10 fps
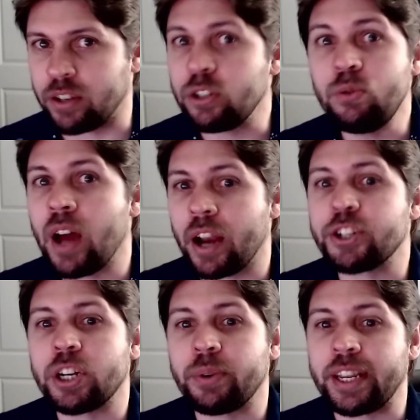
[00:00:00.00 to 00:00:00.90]
Do not
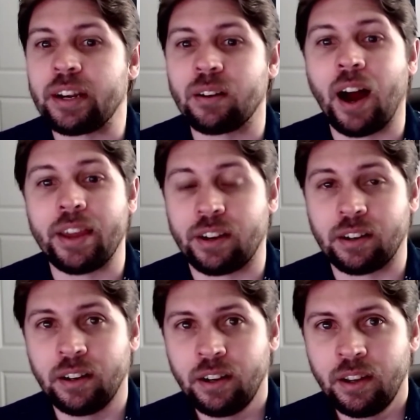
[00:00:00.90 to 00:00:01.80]
show it here either.
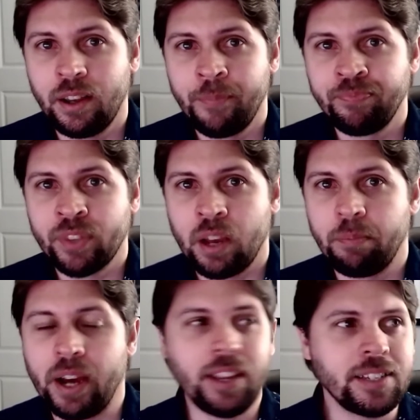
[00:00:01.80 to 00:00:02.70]

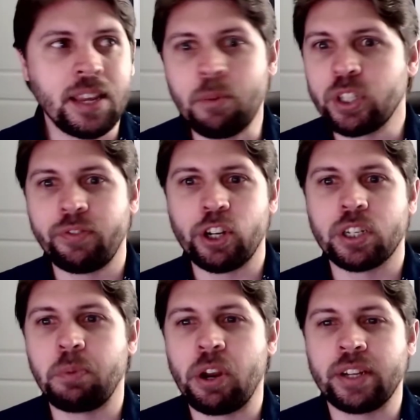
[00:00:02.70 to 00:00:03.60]
But let's say most of your
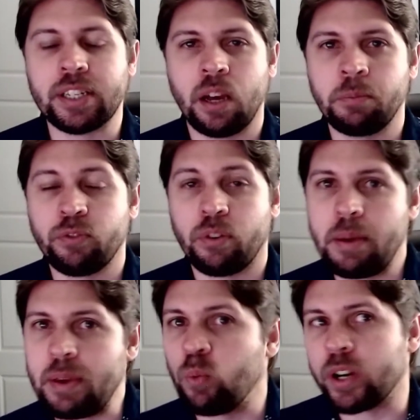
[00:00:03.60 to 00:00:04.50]
experience comes from
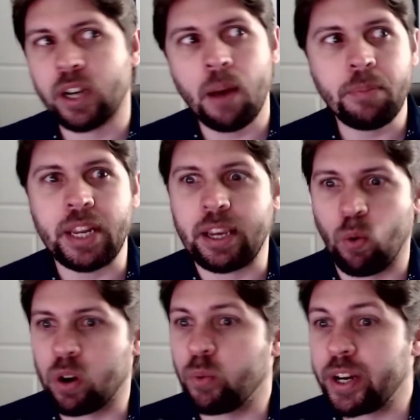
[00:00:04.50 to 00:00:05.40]
maybe one company
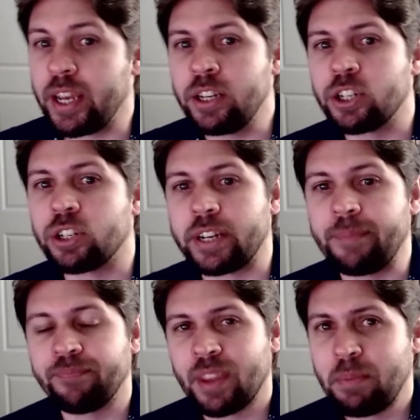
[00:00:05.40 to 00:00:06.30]
or one industry.
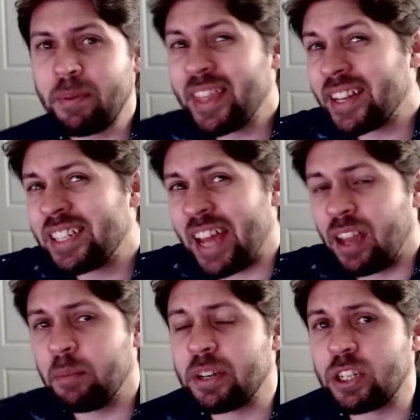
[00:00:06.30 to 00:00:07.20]
Maybe that's an
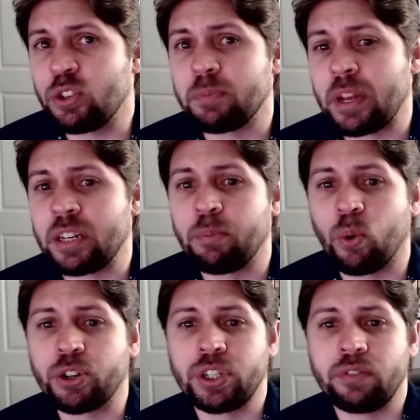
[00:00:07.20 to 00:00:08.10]
element you spend a
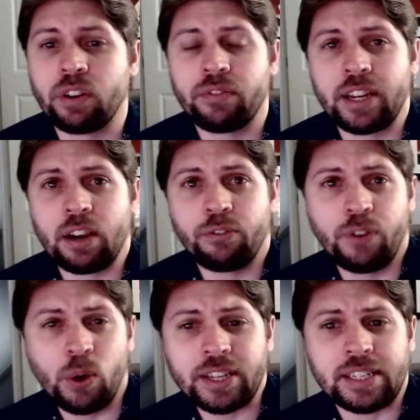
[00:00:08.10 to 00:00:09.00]
portion of your video
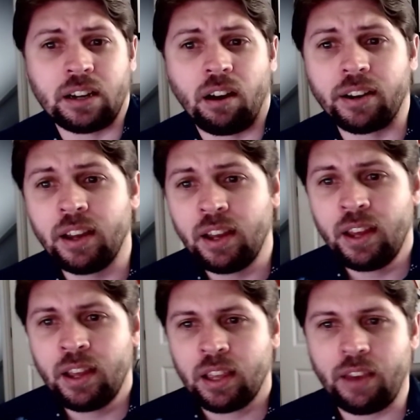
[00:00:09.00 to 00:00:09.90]
focusing on.
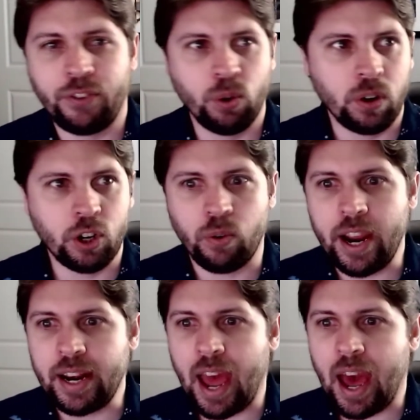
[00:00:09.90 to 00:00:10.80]
If you're
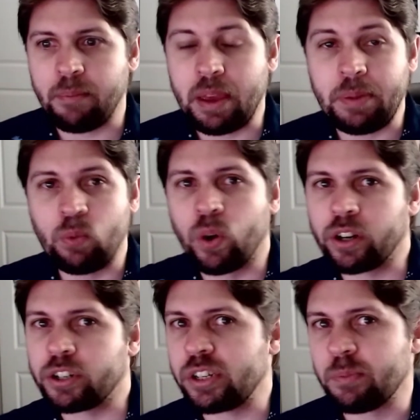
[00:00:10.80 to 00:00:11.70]
great at maybe 1
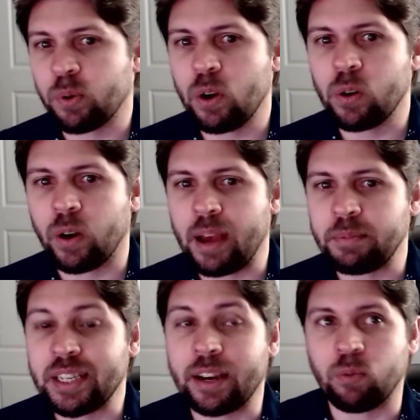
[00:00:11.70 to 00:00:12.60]
or 2
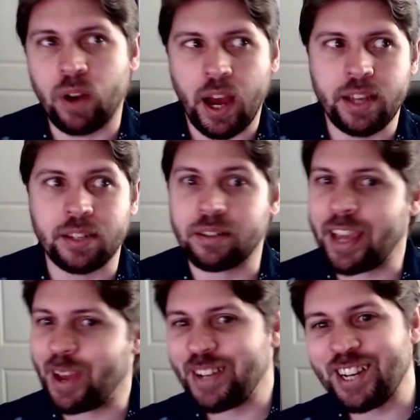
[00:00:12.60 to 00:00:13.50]
programs like Rise or
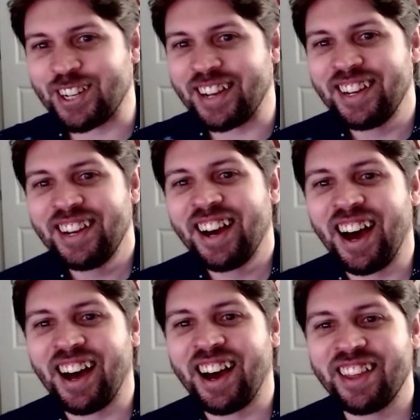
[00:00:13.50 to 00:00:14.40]
Camtasia,
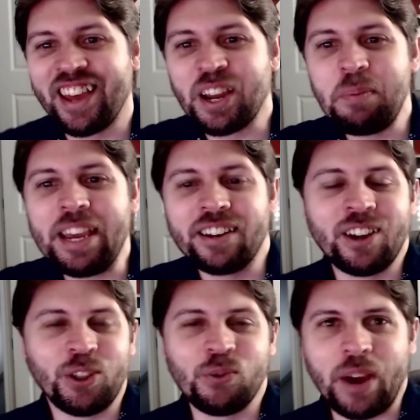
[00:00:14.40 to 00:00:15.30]
that could be
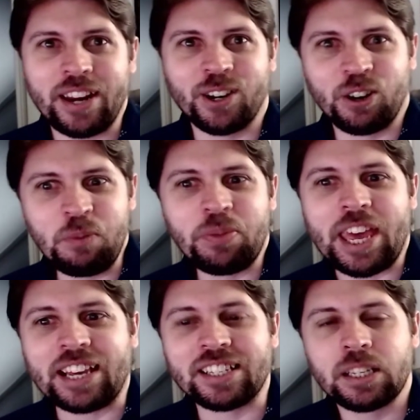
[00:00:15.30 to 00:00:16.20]
another way to group
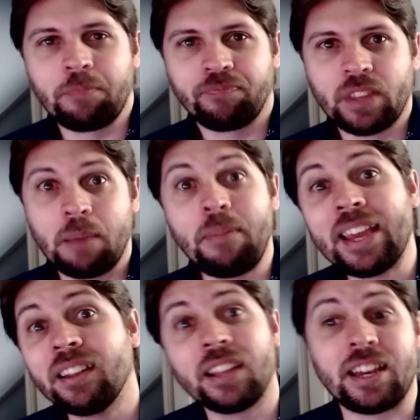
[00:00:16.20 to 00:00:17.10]
things. Make
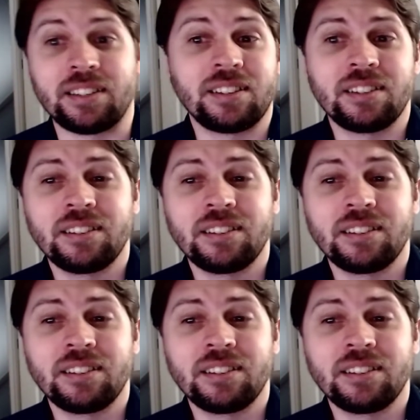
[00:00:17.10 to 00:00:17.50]
a list.